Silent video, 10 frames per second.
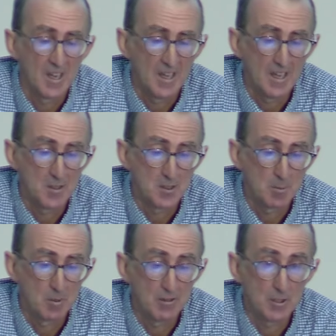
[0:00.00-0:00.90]
and his
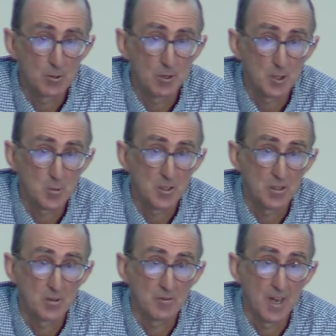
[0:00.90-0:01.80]
capillary glucose,
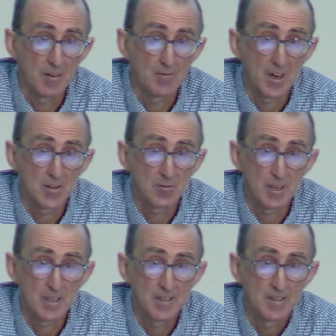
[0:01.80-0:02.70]
which you've done
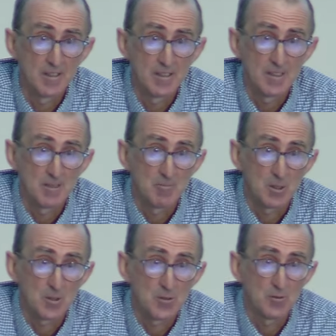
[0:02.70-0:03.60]
faithfully,
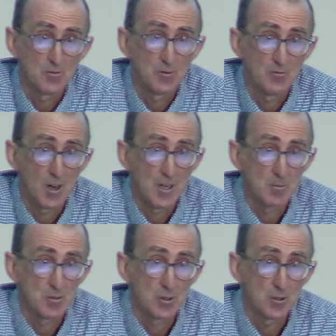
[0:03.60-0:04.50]
because you find
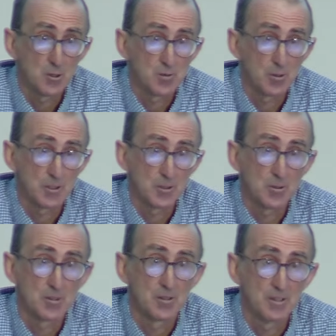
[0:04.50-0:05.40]
them so useful
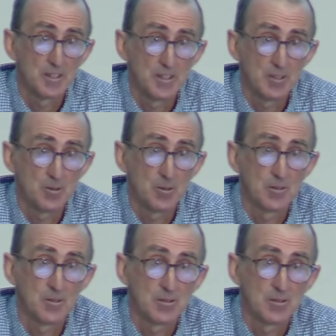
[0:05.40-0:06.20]
in your